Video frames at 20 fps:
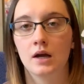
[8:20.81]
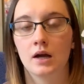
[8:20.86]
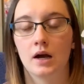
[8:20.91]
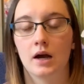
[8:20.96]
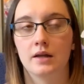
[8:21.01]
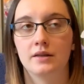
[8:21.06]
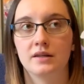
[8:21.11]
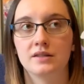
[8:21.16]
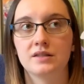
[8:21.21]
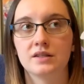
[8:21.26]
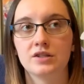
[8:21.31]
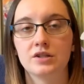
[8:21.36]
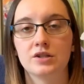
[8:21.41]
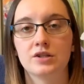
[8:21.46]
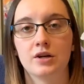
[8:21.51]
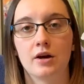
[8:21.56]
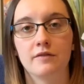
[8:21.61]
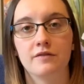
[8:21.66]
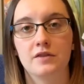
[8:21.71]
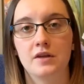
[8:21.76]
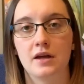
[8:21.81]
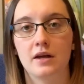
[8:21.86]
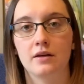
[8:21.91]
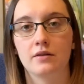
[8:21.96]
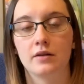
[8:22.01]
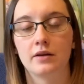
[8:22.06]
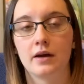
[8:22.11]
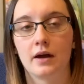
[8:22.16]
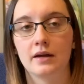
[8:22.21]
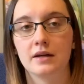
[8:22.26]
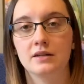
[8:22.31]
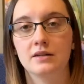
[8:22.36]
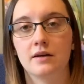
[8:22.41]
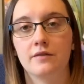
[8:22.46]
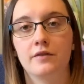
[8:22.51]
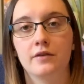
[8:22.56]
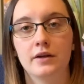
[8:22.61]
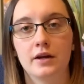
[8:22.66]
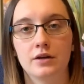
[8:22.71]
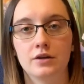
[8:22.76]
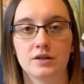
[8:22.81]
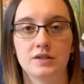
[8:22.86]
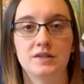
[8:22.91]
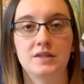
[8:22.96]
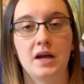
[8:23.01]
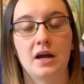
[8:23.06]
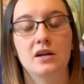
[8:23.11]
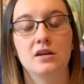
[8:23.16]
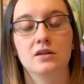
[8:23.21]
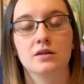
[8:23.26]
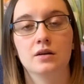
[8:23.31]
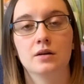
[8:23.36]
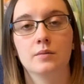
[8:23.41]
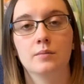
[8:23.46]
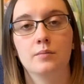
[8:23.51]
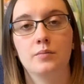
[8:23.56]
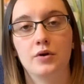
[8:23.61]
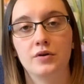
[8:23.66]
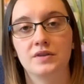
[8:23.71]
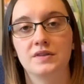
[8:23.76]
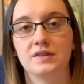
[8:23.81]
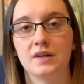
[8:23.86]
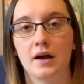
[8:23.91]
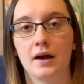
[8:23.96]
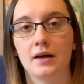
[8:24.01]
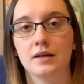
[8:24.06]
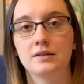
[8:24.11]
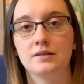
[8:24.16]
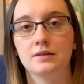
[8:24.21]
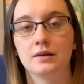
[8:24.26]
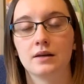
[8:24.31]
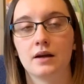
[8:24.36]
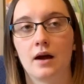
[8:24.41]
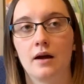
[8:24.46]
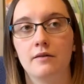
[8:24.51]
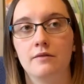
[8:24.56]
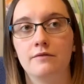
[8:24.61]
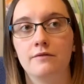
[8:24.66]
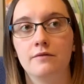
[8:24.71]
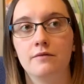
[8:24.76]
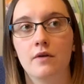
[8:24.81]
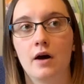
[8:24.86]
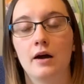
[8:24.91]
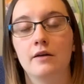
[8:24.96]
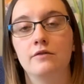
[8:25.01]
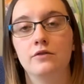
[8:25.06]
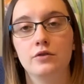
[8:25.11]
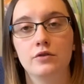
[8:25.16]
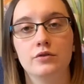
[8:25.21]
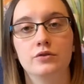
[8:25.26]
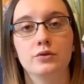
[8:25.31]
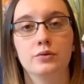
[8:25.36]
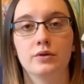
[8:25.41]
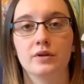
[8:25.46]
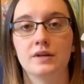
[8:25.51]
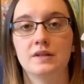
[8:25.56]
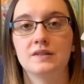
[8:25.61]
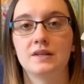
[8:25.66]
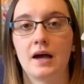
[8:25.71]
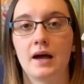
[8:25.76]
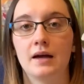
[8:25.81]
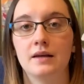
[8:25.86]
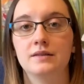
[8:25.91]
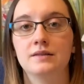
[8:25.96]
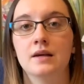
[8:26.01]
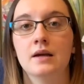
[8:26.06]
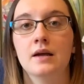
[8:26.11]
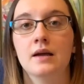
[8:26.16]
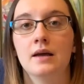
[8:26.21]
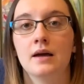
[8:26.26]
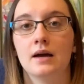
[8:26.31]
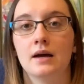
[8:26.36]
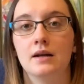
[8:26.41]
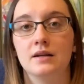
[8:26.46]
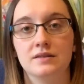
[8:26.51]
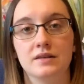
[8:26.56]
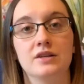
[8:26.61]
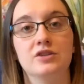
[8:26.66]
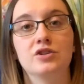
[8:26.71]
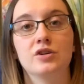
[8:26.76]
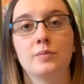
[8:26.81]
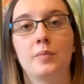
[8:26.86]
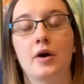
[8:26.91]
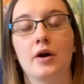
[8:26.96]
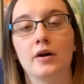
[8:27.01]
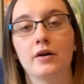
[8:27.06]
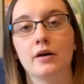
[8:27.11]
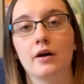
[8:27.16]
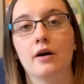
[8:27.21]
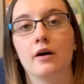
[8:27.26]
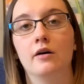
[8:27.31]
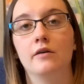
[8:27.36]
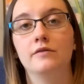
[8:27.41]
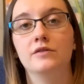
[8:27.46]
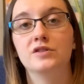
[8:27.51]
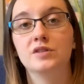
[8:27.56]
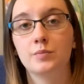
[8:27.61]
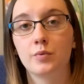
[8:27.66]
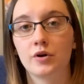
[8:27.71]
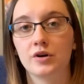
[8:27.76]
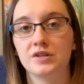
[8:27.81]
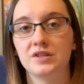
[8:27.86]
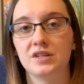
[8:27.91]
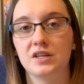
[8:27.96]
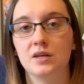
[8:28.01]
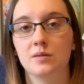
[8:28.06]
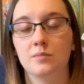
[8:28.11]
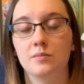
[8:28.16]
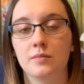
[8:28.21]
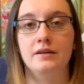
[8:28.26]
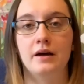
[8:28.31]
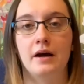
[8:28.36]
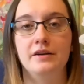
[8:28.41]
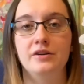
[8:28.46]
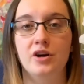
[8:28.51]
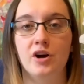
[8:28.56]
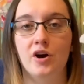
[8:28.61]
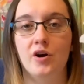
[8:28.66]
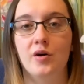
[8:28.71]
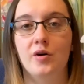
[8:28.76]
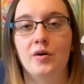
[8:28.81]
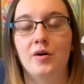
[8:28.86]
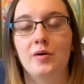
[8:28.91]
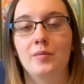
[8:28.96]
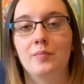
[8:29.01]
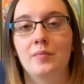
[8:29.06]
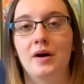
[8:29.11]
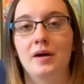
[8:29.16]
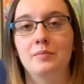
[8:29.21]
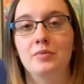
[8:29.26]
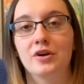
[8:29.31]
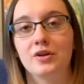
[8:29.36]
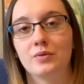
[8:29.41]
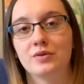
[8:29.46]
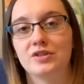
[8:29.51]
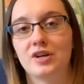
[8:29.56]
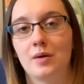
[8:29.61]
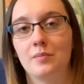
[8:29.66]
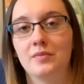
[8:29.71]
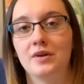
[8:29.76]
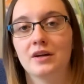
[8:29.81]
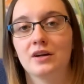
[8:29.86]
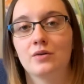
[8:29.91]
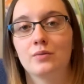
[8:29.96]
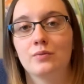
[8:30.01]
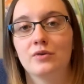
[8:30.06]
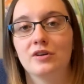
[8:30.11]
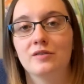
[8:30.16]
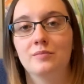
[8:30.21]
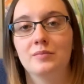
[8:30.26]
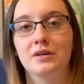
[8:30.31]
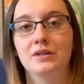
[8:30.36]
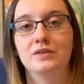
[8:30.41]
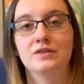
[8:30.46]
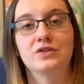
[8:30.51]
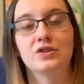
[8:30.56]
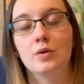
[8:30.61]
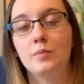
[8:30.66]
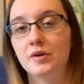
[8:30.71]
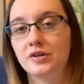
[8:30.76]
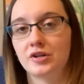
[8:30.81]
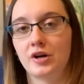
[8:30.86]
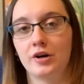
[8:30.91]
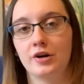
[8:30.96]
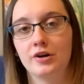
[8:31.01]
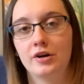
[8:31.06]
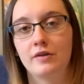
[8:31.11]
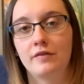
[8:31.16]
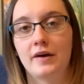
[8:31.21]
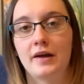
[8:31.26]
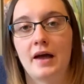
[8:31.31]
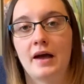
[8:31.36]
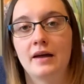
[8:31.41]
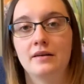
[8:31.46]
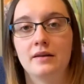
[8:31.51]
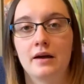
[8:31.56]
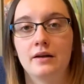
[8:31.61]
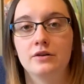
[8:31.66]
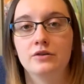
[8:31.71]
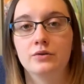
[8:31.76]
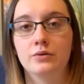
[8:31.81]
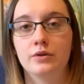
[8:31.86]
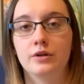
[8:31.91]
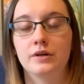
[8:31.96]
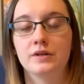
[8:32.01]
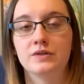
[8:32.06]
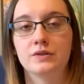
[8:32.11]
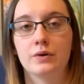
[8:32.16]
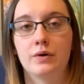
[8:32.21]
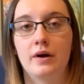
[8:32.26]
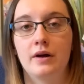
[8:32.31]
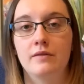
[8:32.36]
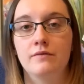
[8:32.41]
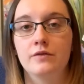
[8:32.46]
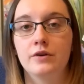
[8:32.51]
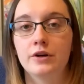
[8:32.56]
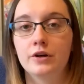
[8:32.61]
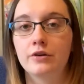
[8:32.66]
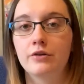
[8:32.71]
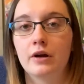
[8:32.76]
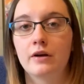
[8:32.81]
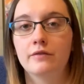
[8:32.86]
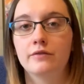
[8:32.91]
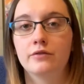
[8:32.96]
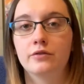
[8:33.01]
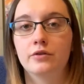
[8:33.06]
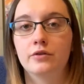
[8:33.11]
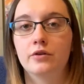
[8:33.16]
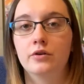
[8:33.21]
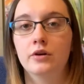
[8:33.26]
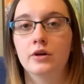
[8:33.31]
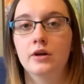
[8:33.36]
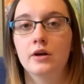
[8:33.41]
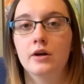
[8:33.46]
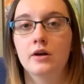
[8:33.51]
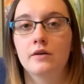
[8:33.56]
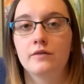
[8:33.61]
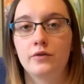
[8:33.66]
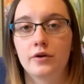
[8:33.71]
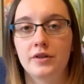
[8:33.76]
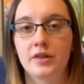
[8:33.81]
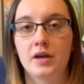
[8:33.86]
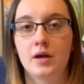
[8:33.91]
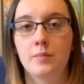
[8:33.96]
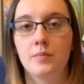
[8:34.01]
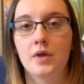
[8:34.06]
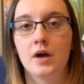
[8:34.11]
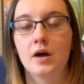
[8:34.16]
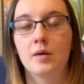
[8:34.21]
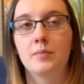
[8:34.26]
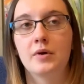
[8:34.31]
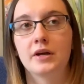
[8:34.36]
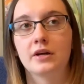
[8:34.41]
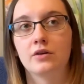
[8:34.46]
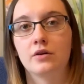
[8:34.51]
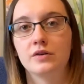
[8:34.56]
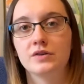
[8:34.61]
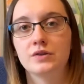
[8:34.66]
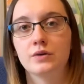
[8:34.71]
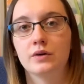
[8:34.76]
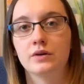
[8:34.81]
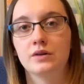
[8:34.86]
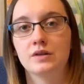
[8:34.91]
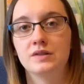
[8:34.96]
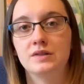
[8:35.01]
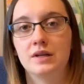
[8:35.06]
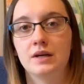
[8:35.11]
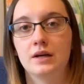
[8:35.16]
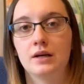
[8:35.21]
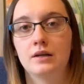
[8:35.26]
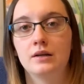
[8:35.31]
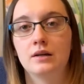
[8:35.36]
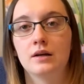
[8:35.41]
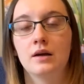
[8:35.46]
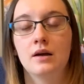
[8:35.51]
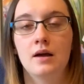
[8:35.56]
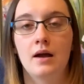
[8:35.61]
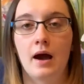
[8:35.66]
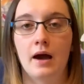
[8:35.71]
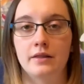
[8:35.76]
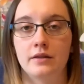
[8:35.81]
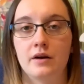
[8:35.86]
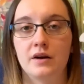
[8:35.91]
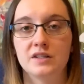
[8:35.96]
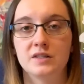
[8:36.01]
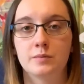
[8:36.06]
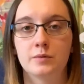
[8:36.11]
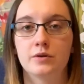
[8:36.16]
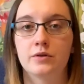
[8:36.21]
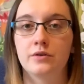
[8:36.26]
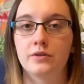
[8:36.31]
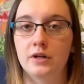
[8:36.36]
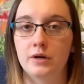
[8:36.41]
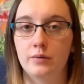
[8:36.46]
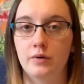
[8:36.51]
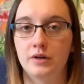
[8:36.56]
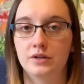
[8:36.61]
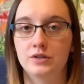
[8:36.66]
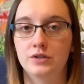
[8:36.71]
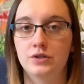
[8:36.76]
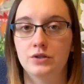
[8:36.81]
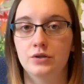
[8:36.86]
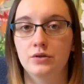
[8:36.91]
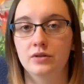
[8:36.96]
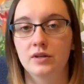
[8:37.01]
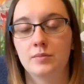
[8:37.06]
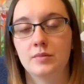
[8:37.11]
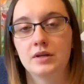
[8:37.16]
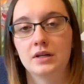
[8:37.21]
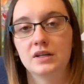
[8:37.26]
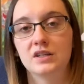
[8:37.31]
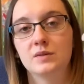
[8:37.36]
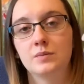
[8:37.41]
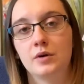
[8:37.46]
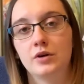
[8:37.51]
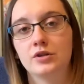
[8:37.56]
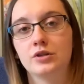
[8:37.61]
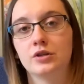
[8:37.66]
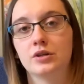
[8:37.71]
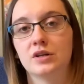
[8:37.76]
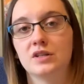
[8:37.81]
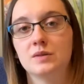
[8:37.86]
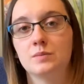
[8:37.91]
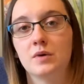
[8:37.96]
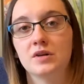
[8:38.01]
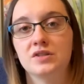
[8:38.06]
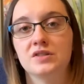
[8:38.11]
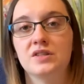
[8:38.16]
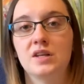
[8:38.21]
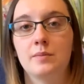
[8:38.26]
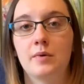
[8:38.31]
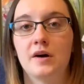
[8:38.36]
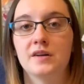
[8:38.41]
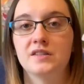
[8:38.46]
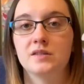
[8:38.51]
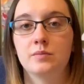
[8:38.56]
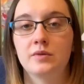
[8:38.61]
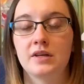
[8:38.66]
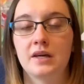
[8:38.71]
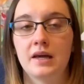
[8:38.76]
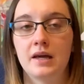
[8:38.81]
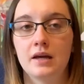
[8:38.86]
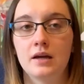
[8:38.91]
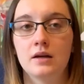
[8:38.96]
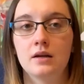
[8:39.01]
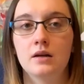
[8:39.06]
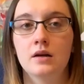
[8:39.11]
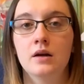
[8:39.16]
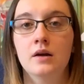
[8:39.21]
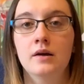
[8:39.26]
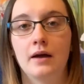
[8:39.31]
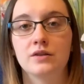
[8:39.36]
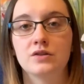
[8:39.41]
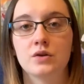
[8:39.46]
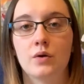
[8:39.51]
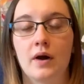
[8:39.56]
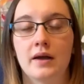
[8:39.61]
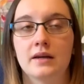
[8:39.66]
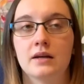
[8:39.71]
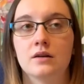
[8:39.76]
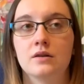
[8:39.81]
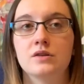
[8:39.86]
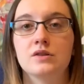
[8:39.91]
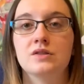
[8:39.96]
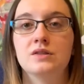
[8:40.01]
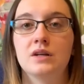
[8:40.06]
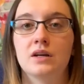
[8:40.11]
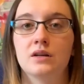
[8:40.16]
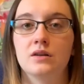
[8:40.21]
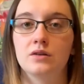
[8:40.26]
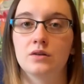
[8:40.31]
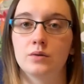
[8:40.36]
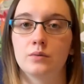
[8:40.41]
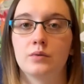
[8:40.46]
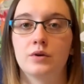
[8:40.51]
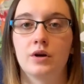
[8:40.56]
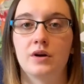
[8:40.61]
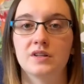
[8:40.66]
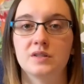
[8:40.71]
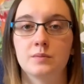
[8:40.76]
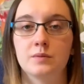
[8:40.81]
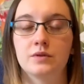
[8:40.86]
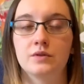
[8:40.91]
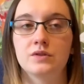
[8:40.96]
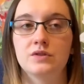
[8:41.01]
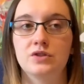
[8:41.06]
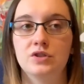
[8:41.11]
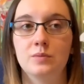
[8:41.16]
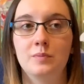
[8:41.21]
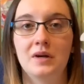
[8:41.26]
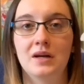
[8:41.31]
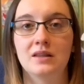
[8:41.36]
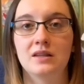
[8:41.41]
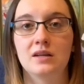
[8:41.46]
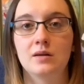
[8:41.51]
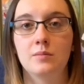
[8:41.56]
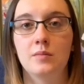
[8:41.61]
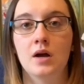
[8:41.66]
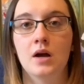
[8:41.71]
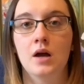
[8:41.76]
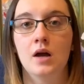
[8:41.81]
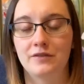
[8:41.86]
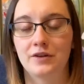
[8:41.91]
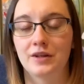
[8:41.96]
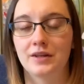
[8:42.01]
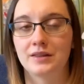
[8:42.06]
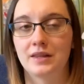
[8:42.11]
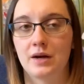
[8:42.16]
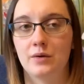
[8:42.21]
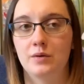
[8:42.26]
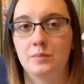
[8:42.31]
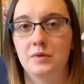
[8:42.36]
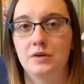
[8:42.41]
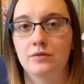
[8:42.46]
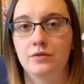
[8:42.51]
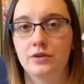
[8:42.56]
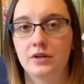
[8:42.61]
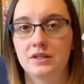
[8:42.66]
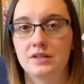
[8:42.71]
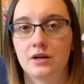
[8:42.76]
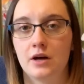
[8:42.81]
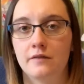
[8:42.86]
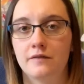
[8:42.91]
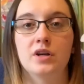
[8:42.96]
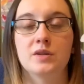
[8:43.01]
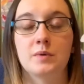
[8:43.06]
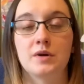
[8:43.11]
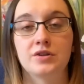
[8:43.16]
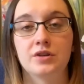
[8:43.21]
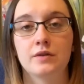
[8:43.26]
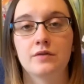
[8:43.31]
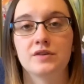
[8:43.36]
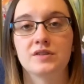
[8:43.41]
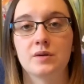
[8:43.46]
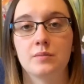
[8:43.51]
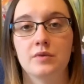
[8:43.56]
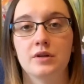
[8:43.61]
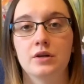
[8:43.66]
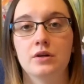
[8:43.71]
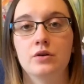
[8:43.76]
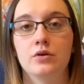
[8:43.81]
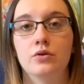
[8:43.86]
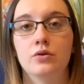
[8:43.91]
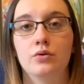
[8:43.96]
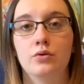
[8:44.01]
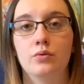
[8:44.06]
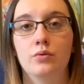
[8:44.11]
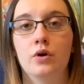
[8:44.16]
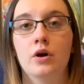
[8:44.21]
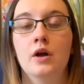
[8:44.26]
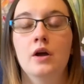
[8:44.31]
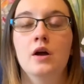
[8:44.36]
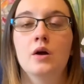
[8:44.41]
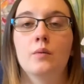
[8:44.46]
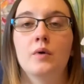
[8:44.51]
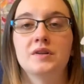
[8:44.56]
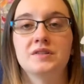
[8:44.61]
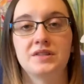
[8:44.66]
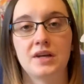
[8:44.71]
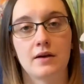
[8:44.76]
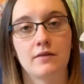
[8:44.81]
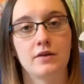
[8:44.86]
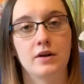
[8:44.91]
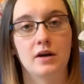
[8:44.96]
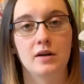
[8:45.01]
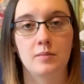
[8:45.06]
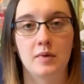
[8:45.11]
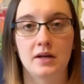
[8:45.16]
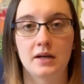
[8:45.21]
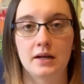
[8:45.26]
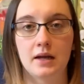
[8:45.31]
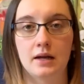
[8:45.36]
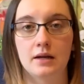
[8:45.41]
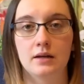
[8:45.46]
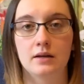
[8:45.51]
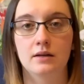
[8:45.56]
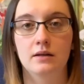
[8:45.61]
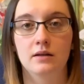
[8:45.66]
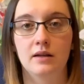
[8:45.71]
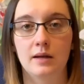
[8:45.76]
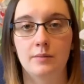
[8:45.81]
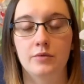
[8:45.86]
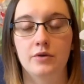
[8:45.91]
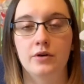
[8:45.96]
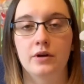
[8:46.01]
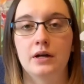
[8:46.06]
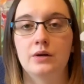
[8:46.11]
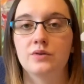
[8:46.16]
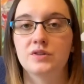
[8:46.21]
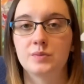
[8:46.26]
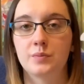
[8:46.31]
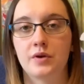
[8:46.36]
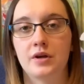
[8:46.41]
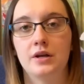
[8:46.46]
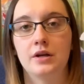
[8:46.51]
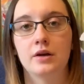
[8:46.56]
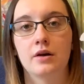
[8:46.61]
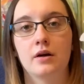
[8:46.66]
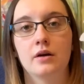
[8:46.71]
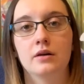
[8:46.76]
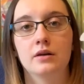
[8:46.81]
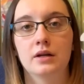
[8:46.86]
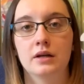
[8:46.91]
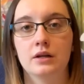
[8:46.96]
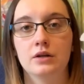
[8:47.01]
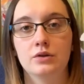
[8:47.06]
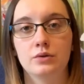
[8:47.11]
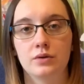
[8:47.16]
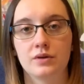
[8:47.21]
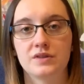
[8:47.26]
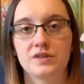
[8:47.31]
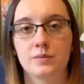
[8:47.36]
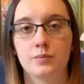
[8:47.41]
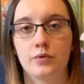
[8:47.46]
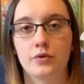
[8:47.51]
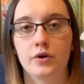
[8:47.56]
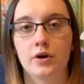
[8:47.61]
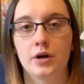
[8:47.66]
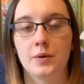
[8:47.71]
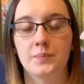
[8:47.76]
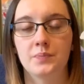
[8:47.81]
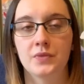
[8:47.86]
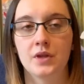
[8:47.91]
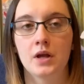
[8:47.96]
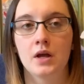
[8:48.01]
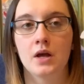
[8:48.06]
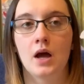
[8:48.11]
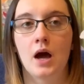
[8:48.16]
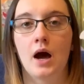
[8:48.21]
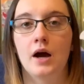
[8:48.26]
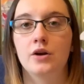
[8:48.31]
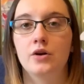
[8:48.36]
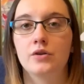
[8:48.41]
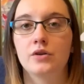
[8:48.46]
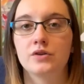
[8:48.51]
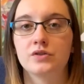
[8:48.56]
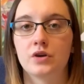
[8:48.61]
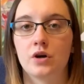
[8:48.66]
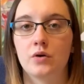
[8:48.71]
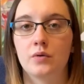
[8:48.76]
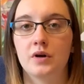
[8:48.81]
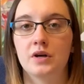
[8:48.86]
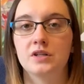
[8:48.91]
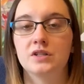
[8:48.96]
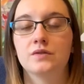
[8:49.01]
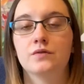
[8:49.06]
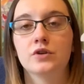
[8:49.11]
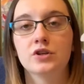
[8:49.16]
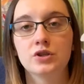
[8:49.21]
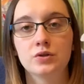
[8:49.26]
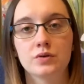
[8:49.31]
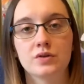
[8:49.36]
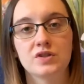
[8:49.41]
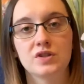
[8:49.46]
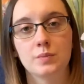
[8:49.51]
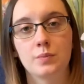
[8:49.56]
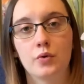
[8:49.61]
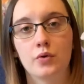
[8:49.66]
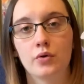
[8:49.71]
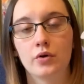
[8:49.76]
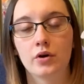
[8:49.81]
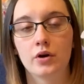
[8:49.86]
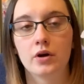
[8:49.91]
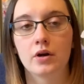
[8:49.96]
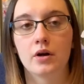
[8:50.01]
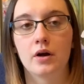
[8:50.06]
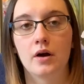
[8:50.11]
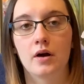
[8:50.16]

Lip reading: And that's such a tough thing. Like, I can definitely understand both sides. Like, I view doulas as an essential part of the support team. I know my birth with Dominic would have been so much harder if I hadn't had a doula, so I'm very grateful for them, but I can also understand at the hospital they want to limit exposure as much as they possibly can, so I can understand when hospitals do ban them. I feel like that would be really tough, especially for somebody who wants to have an unmedicated labor and was planning on getting doula support. I know there's always virtual support,